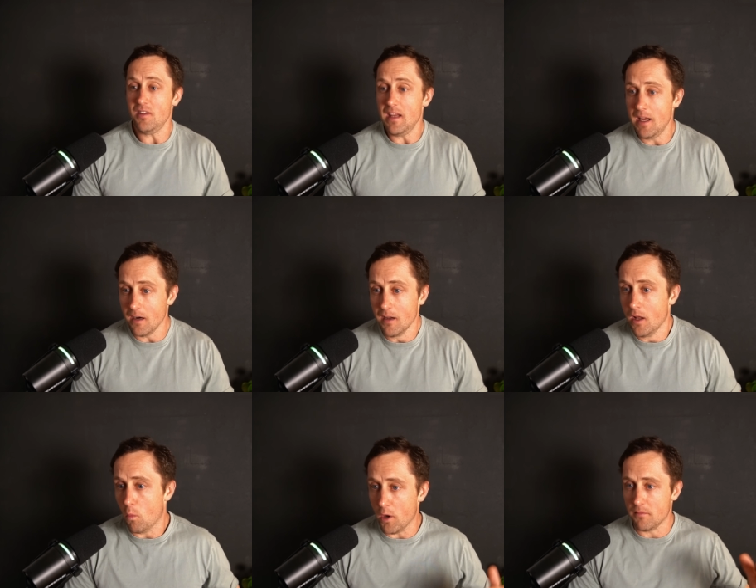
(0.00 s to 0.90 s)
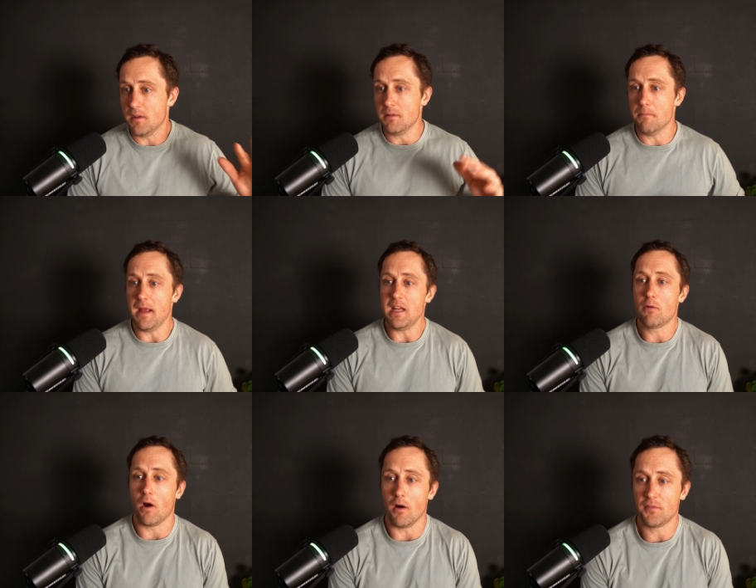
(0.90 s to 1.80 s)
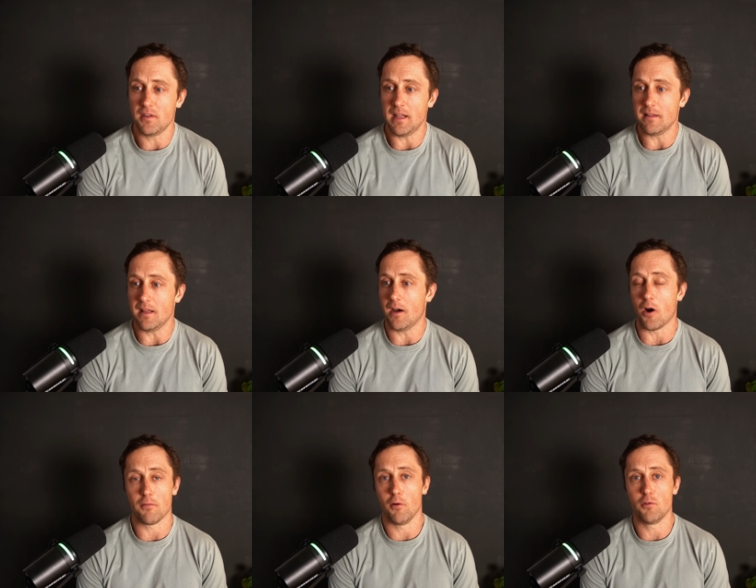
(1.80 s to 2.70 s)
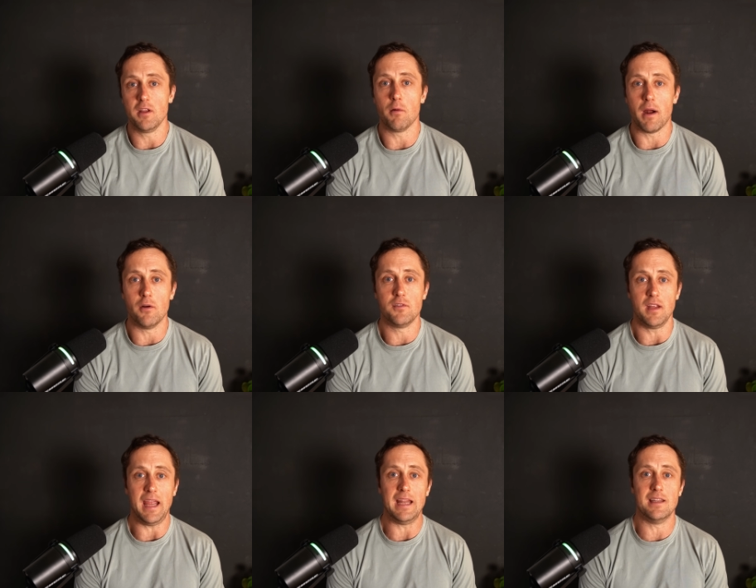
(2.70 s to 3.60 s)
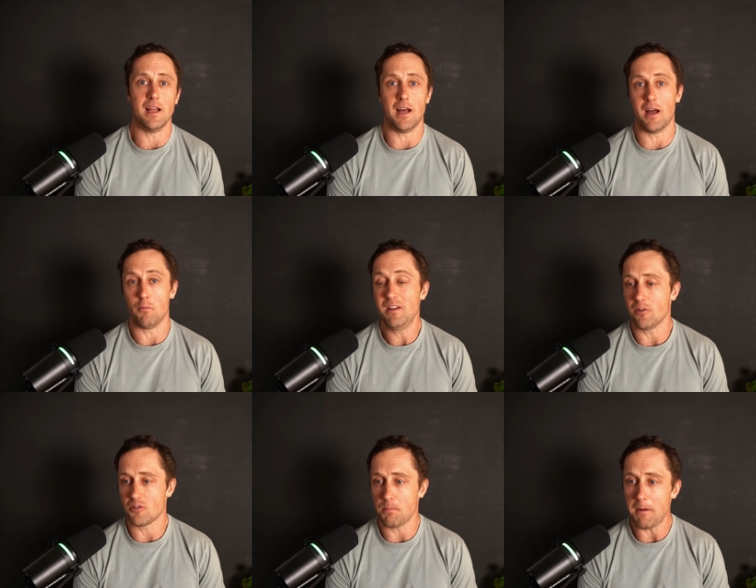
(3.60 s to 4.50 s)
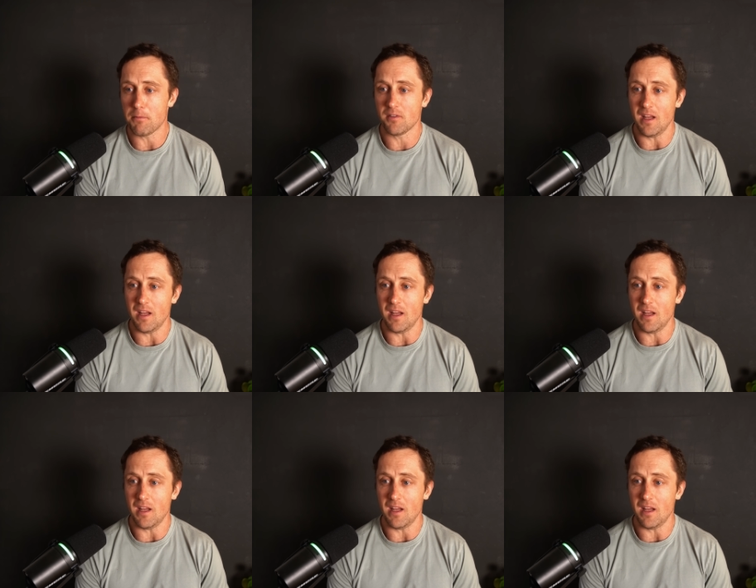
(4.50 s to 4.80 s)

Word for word: see here one of the many graphs that are floating around in research papers